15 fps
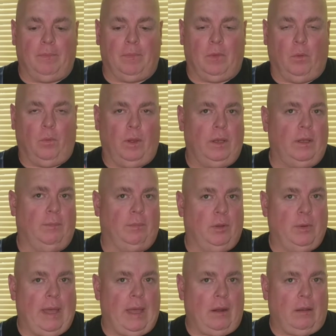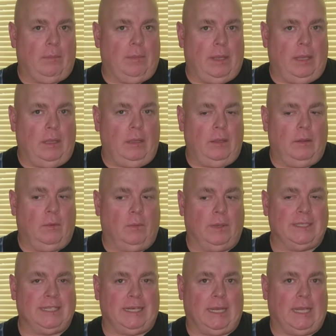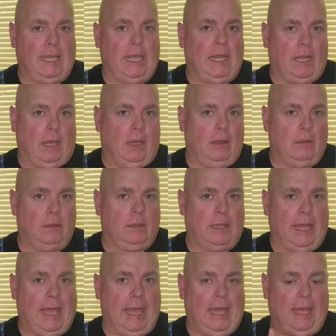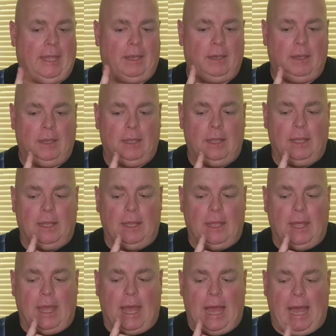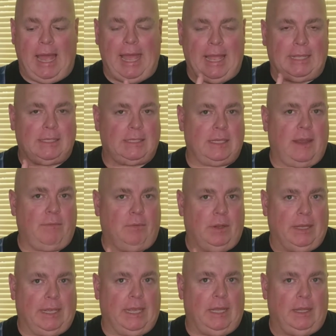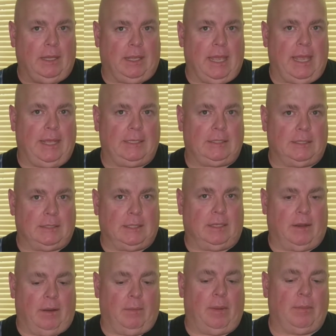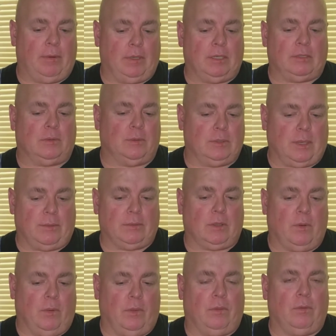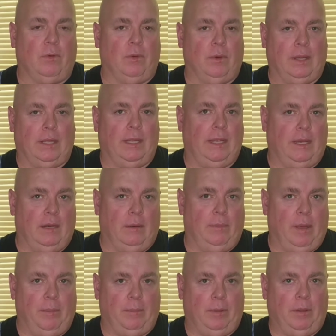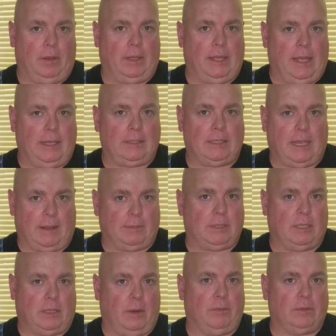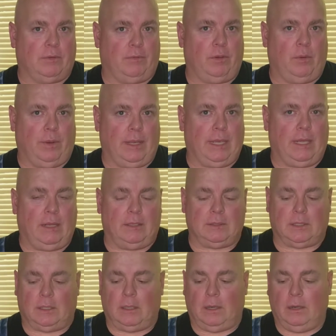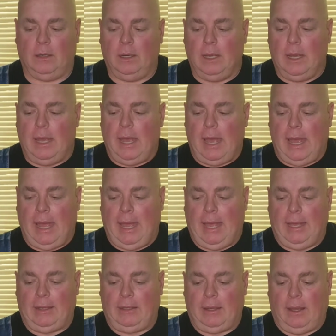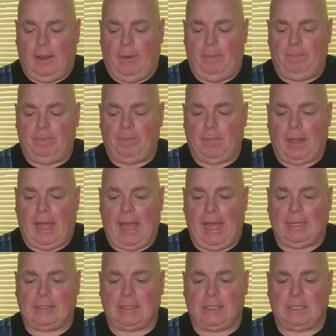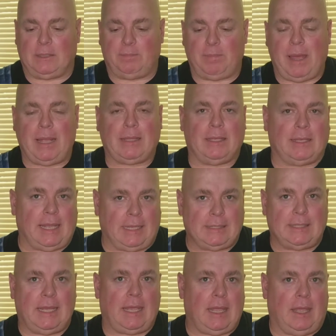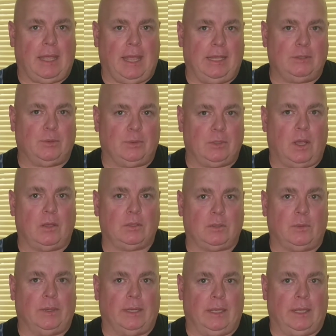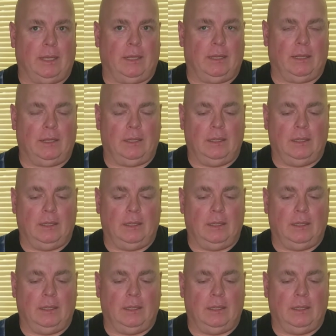the one that blew out on me was an Aguila. And I had several Aguila cases, and I remember just as I was going through and cleaning them up and looking at the head stamps that there was a few Aguilas in there. And I suspect that second case was also an Aguila.